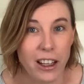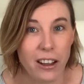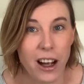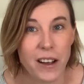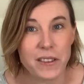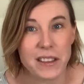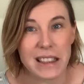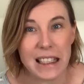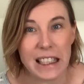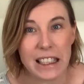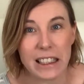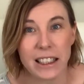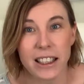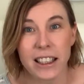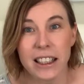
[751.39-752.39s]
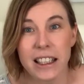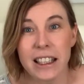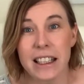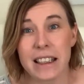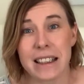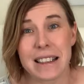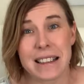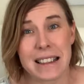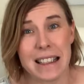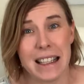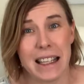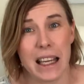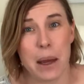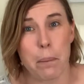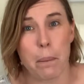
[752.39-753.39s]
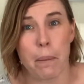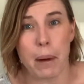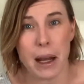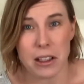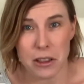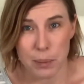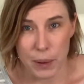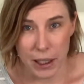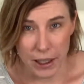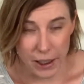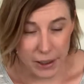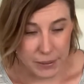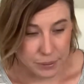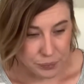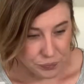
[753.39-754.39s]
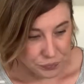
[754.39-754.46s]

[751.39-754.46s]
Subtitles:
and I've seen the city get much bigger